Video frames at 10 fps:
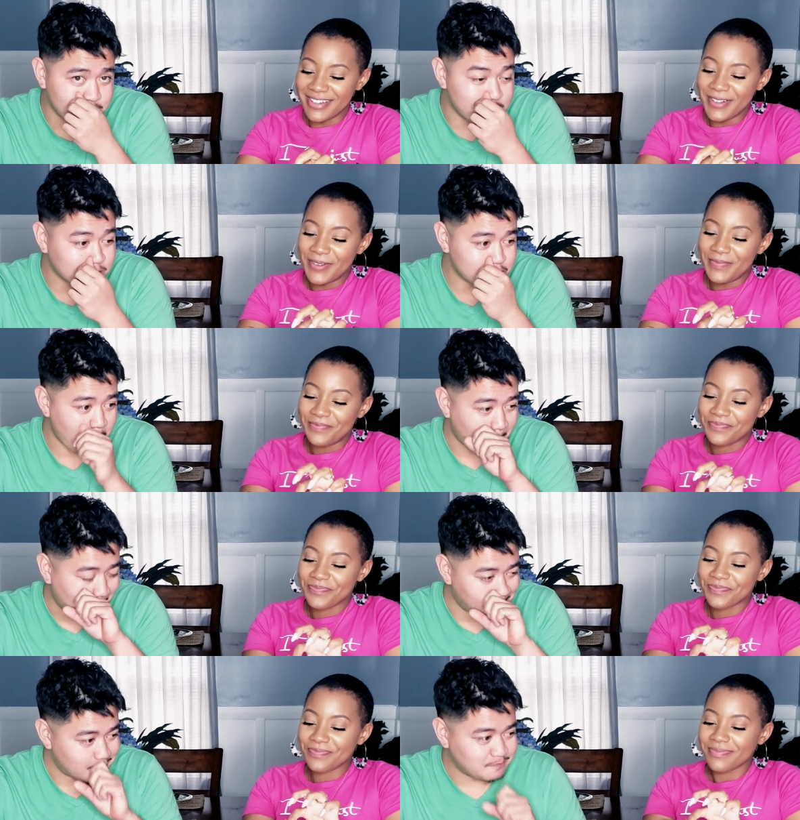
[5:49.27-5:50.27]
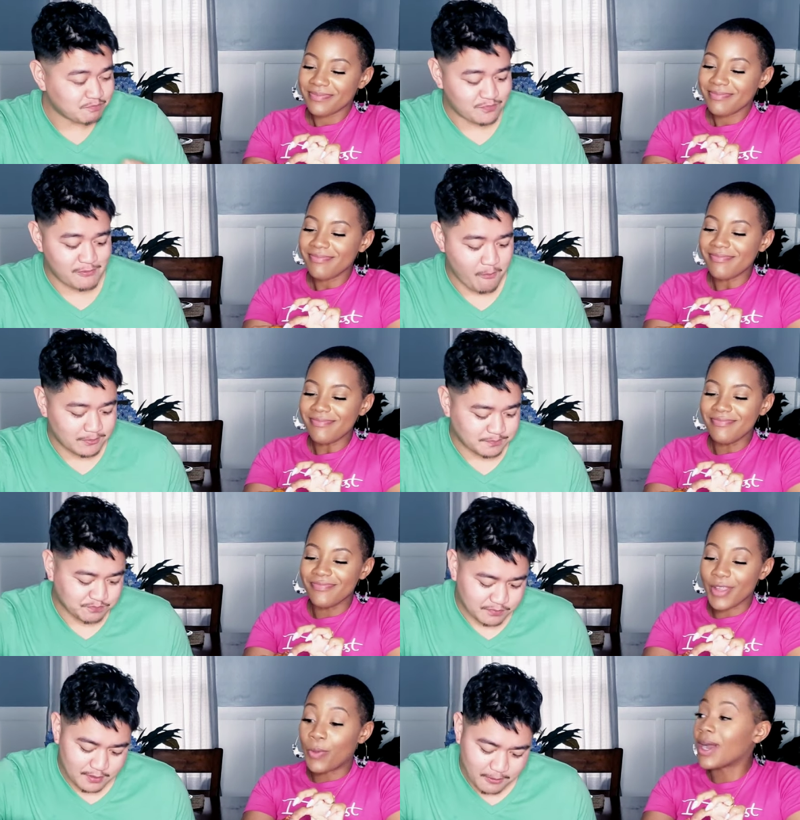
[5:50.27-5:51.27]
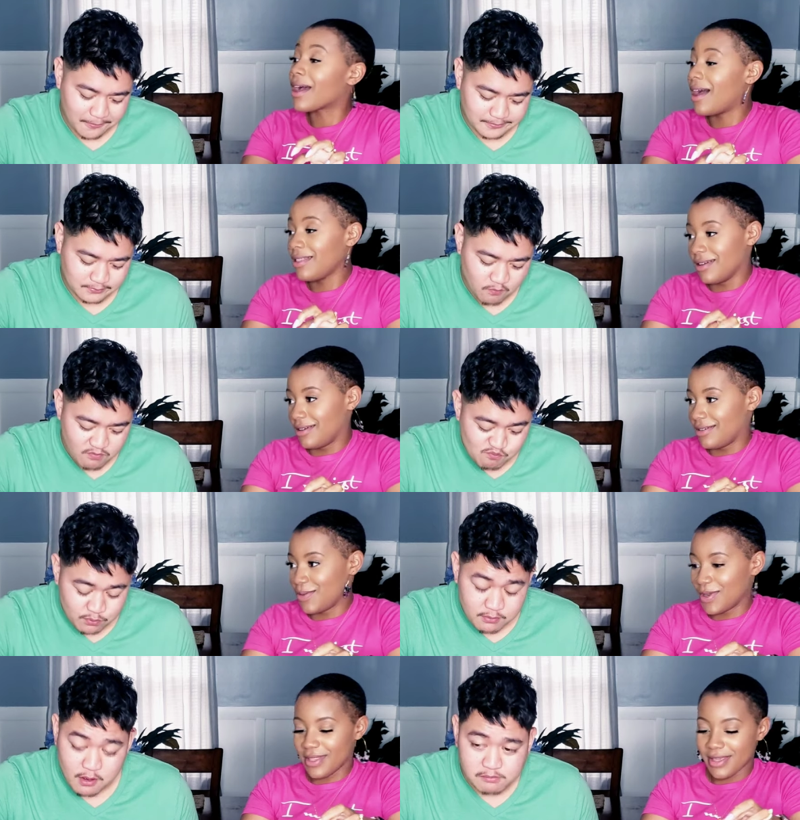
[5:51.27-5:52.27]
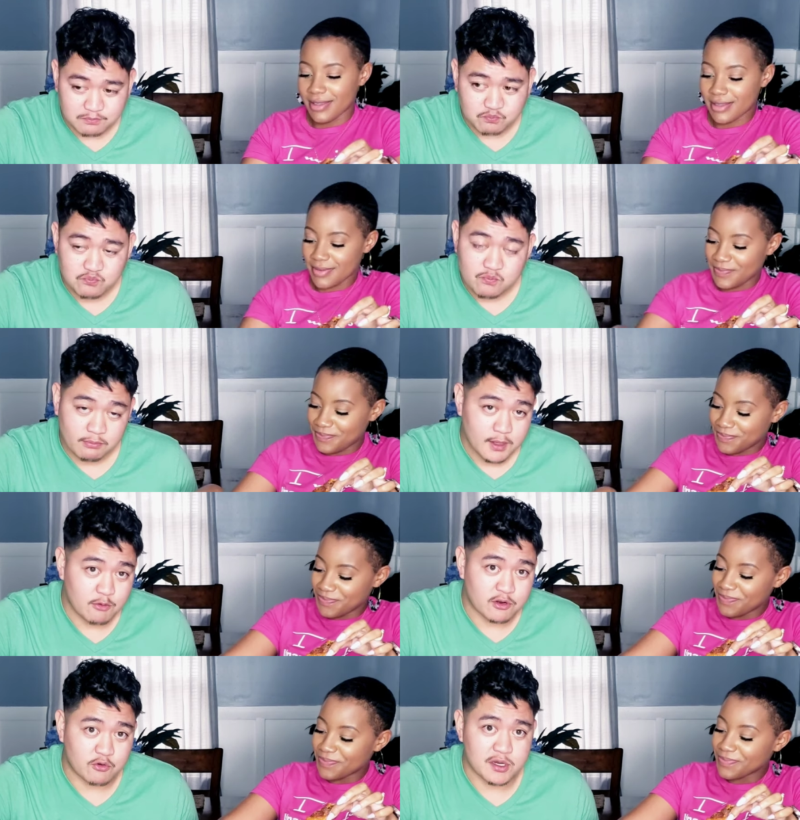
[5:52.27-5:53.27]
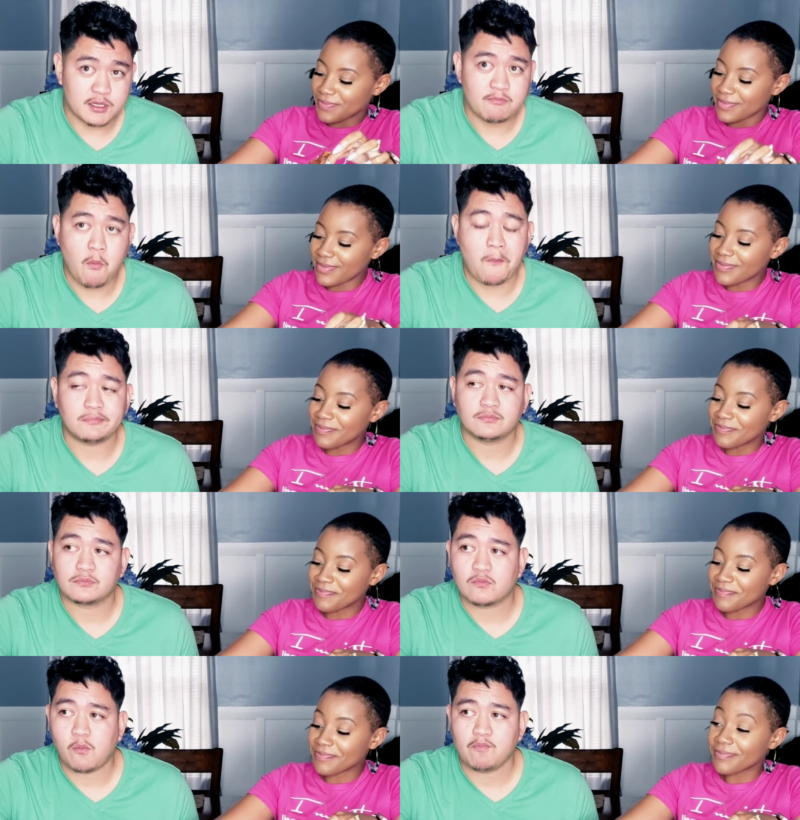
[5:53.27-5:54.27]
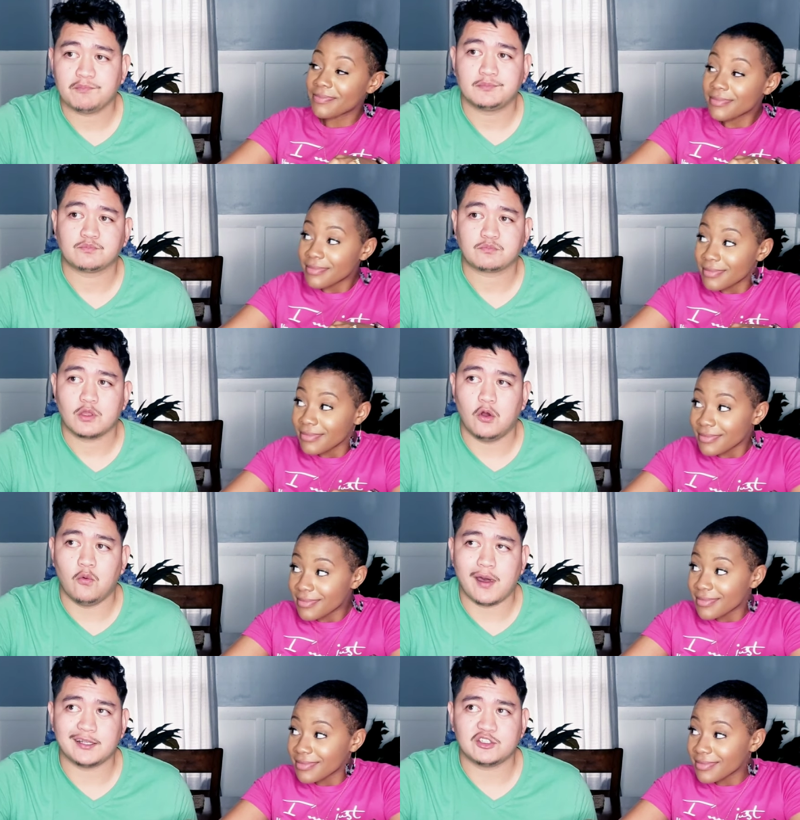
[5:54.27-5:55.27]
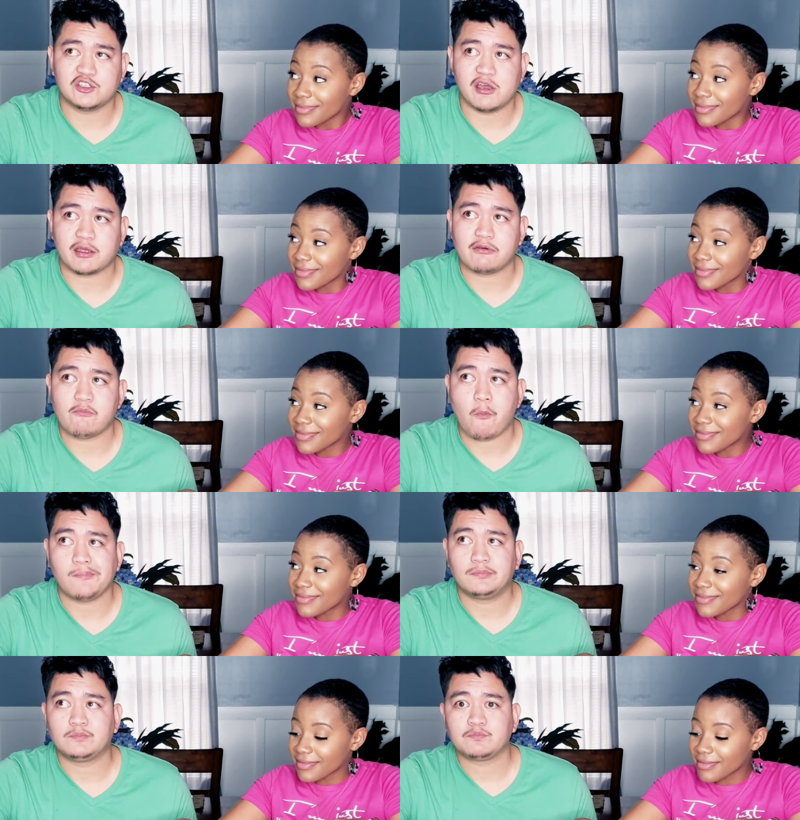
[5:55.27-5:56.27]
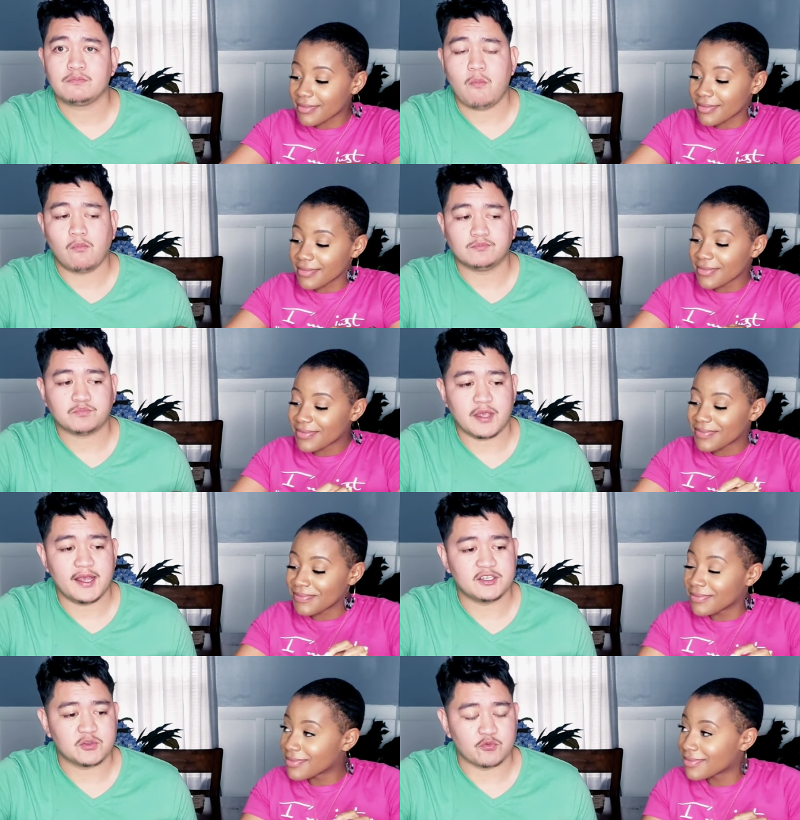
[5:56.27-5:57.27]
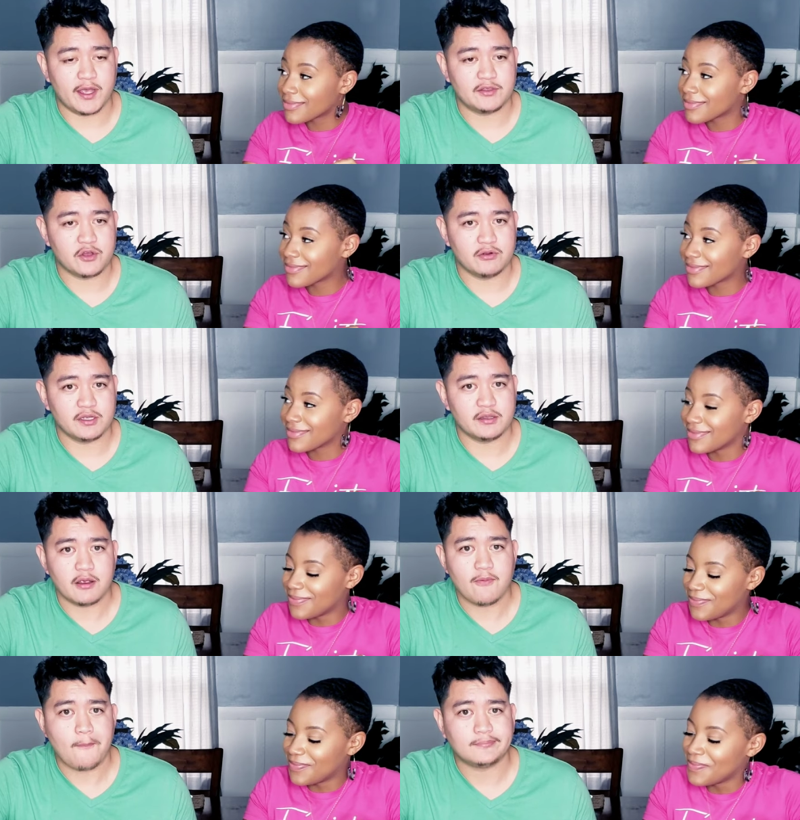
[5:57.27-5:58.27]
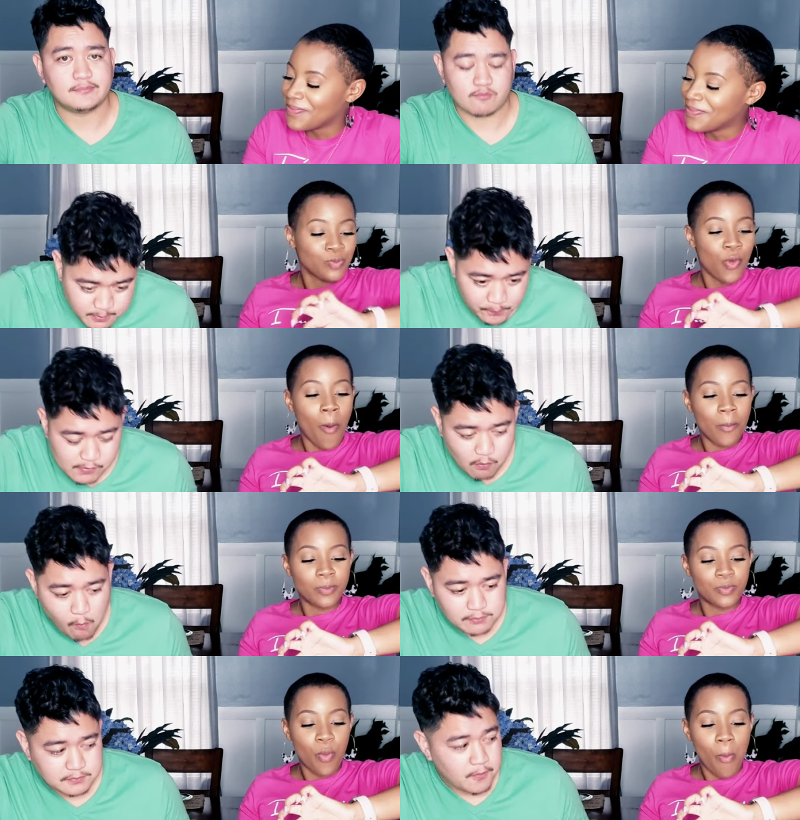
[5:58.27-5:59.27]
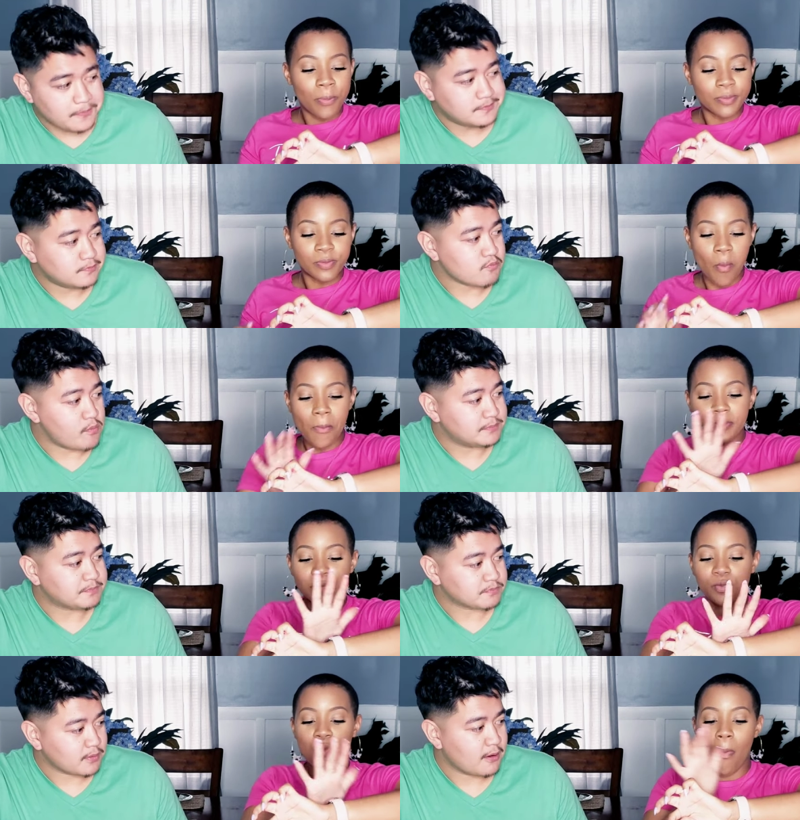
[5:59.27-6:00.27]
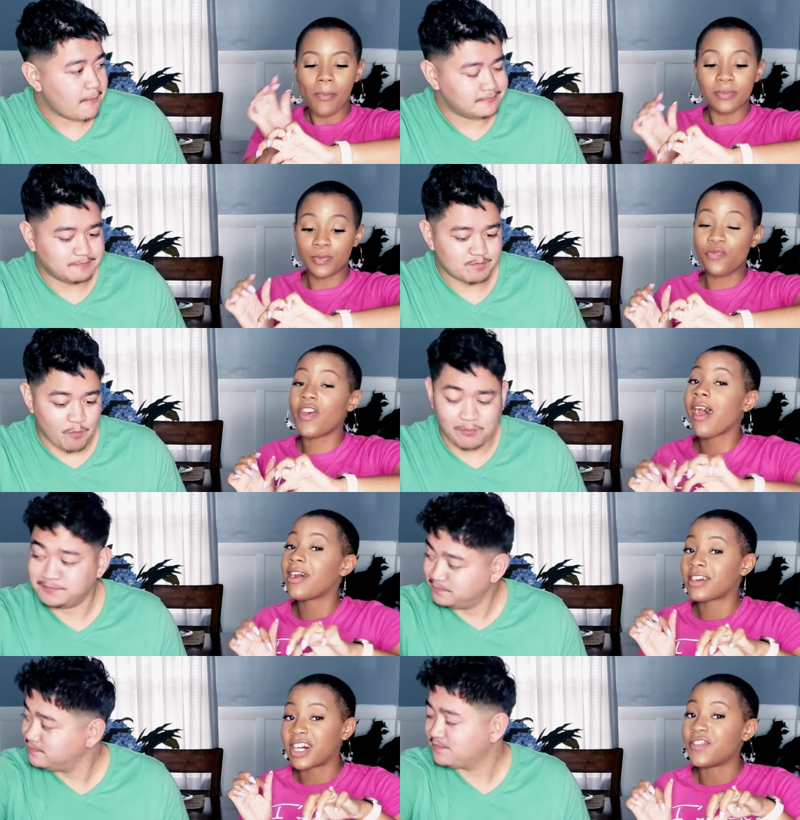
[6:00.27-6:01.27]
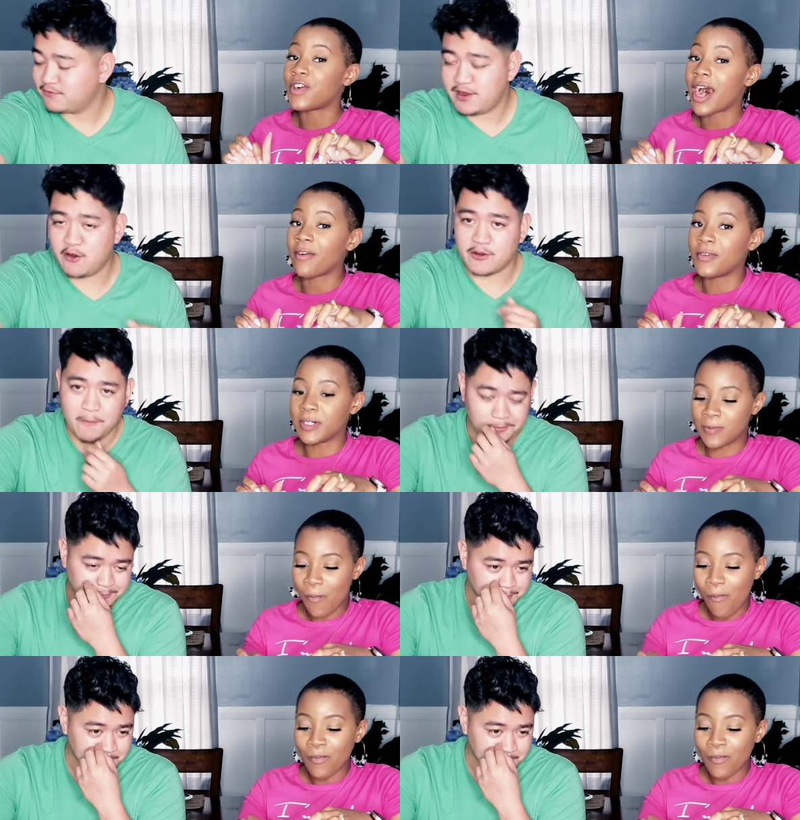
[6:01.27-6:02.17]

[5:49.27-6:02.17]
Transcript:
Speaker 1: dunks. What color were these? They were green. No white check. And had some red thrown in there. Sounds like a very colorful outfit.
Speaker 2: Very colorful outfit.